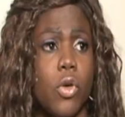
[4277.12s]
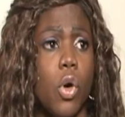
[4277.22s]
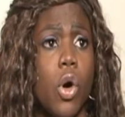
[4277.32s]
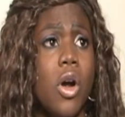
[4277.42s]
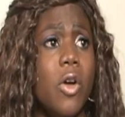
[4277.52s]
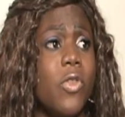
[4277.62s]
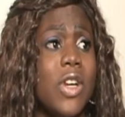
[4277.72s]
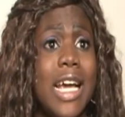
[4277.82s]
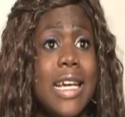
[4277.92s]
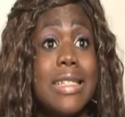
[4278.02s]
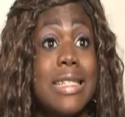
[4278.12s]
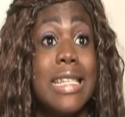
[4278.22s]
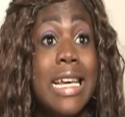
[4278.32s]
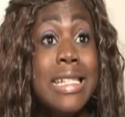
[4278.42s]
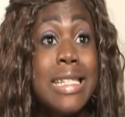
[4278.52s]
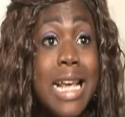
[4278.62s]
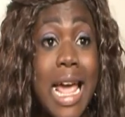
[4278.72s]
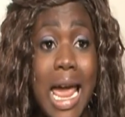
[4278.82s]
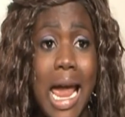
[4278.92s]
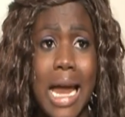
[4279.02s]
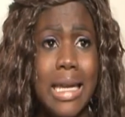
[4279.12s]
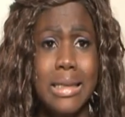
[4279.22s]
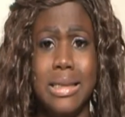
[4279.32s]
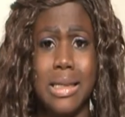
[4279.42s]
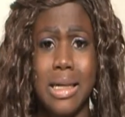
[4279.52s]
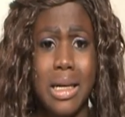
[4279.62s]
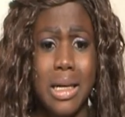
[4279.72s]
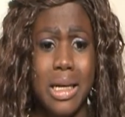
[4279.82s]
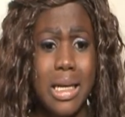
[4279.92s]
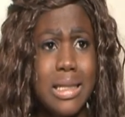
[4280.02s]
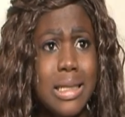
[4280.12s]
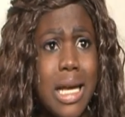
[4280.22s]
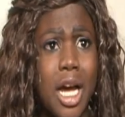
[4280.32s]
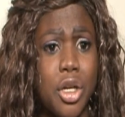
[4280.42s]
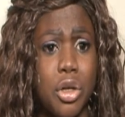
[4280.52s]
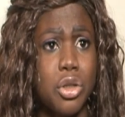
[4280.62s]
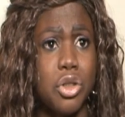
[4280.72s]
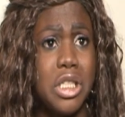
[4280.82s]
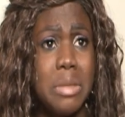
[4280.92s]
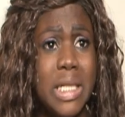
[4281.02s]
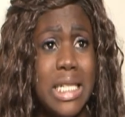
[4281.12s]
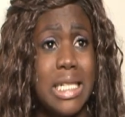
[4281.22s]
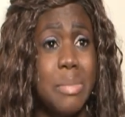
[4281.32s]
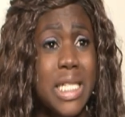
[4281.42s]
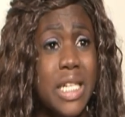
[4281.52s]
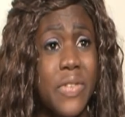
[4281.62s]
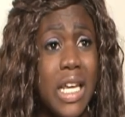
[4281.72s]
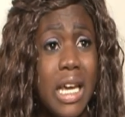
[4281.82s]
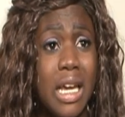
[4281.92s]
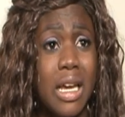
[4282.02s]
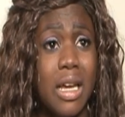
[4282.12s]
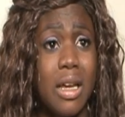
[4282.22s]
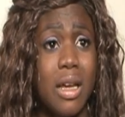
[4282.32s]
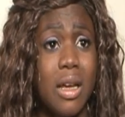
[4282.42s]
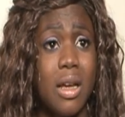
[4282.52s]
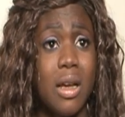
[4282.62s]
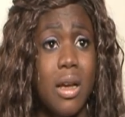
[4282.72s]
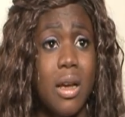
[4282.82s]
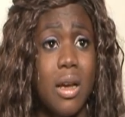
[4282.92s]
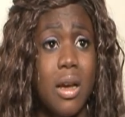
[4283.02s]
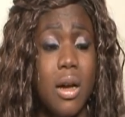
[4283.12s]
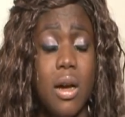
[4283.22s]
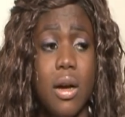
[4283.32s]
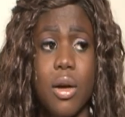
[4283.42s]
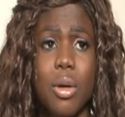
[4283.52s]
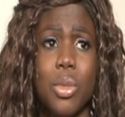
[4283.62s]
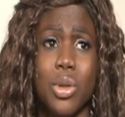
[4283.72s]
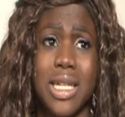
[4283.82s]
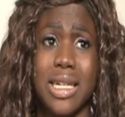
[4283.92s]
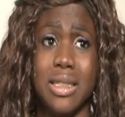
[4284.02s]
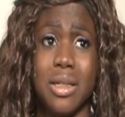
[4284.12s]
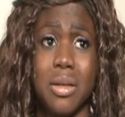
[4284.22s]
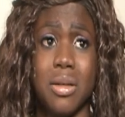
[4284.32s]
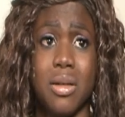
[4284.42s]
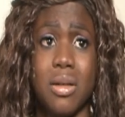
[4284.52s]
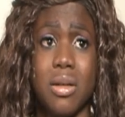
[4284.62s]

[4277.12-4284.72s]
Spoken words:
for like since, and is this how you're gonna treat me dismissively? Come on, Daniel.